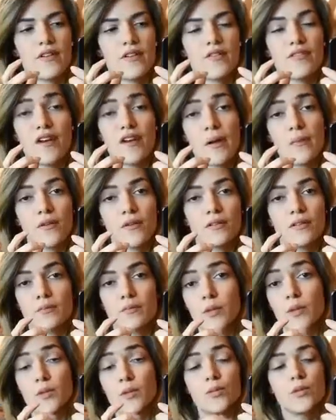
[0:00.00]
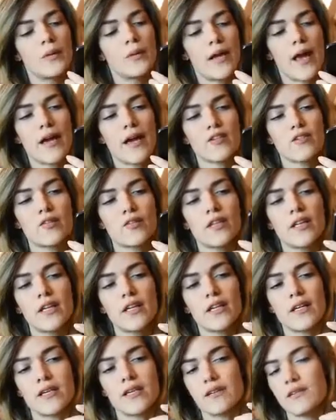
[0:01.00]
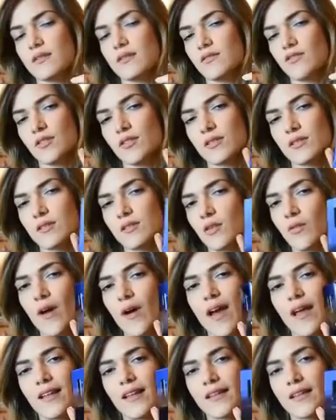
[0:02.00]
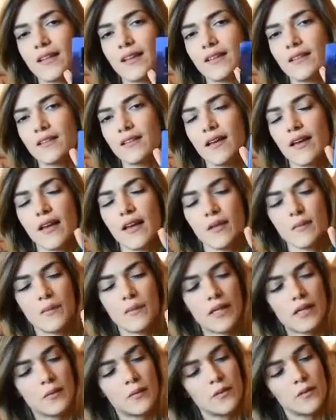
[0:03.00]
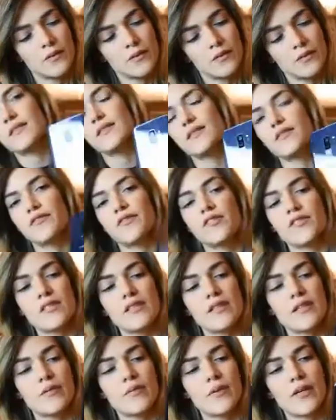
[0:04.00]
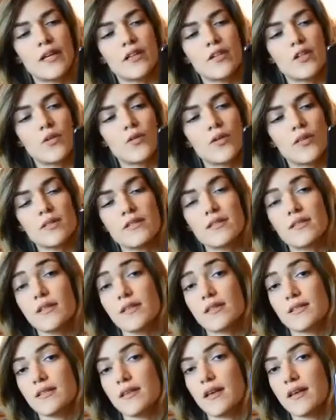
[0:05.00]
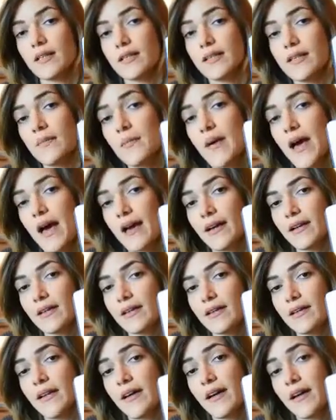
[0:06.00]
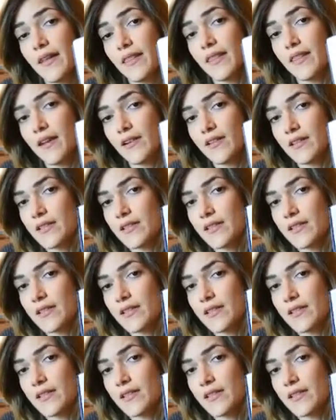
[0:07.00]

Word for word: very vibrant blue, but actually is just so elegant and minimal. The first thing we can notice is that in the back there